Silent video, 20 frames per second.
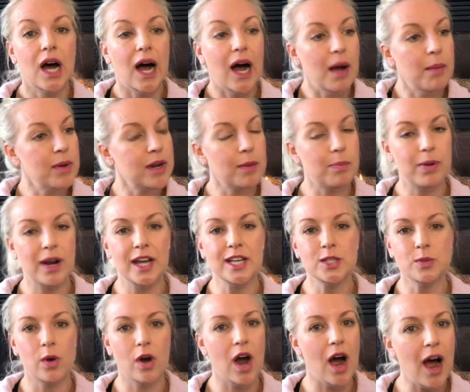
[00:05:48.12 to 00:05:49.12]
I'm at a
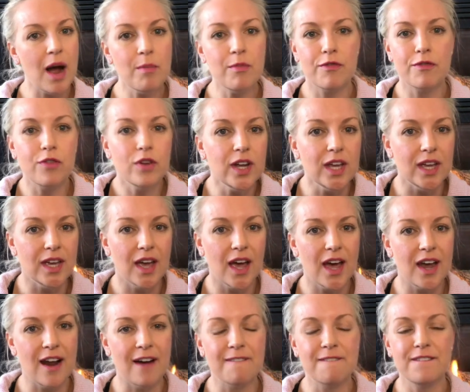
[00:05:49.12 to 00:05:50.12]
place where I'm free
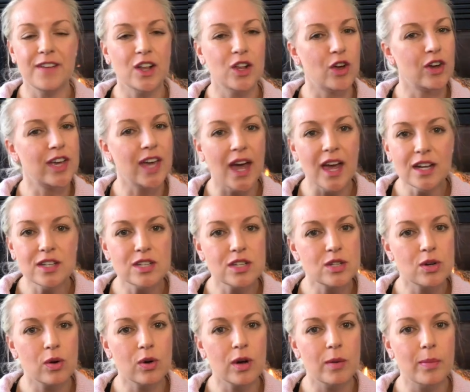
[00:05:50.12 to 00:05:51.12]
and I feel okay to
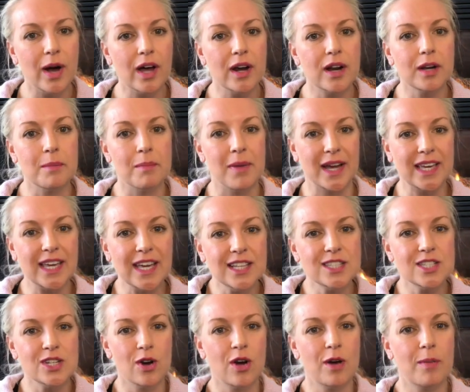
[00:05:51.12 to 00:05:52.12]
talk about it. My
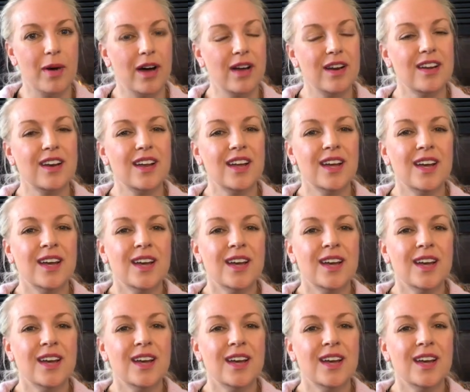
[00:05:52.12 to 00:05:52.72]
kids know about it.